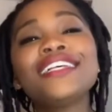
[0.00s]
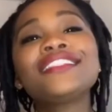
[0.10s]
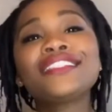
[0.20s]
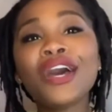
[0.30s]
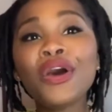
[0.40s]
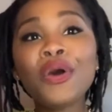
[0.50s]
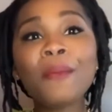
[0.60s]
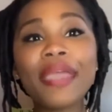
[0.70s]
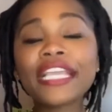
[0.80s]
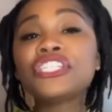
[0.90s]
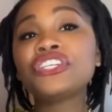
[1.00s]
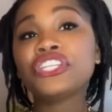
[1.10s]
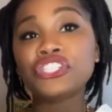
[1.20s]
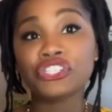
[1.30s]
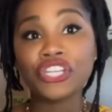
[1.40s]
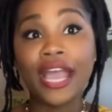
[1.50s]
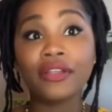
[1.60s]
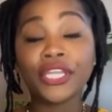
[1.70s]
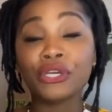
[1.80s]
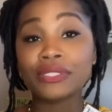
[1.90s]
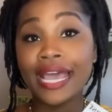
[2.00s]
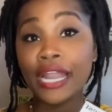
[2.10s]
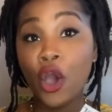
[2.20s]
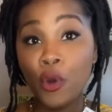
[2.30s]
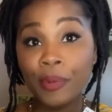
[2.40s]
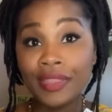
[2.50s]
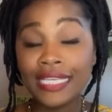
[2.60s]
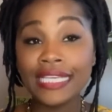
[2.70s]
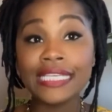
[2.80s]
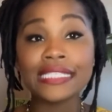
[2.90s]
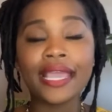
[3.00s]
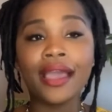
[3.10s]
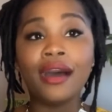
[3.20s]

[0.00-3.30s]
So making sure that your child knows how to open these